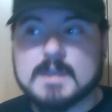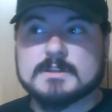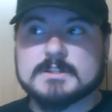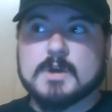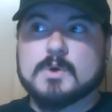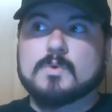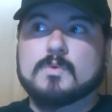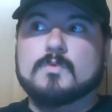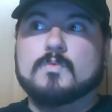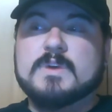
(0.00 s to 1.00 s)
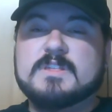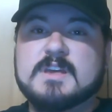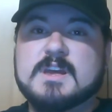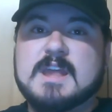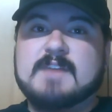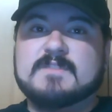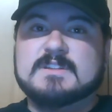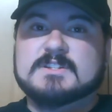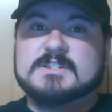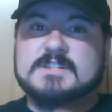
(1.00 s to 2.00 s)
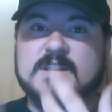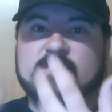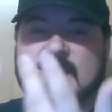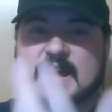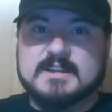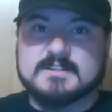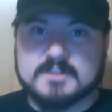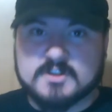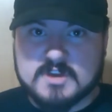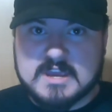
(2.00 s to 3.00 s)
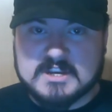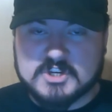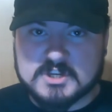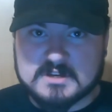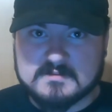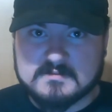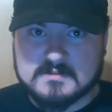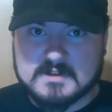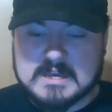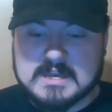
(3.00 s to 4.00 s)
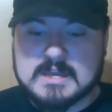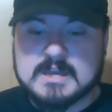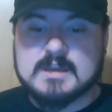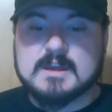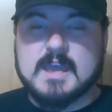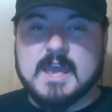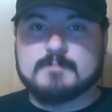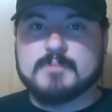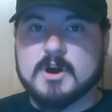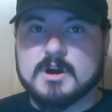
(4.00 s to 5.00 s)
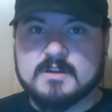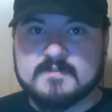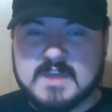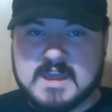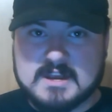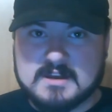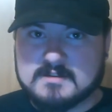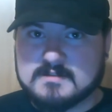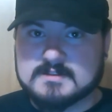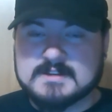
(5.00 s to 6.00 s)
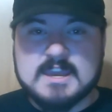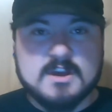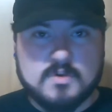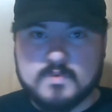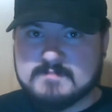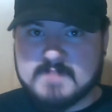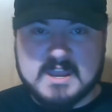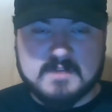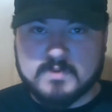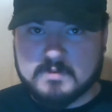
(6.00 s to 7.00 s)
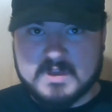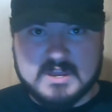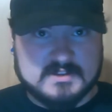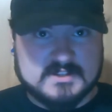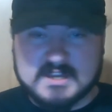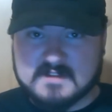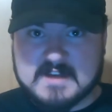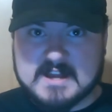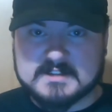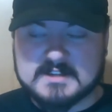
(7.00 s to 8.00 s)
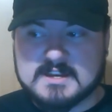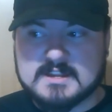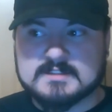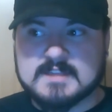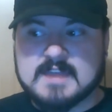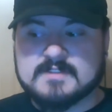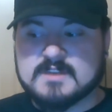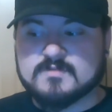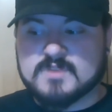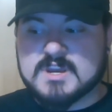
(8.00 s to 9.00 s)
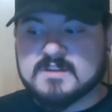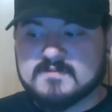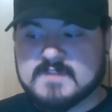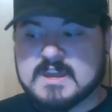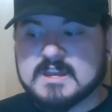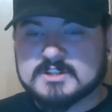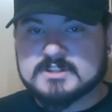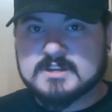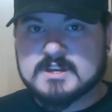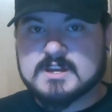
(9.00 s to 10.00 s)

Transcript: So we then have incentivized the creation. And part of that deal we made when we incentivized it is that they reinvest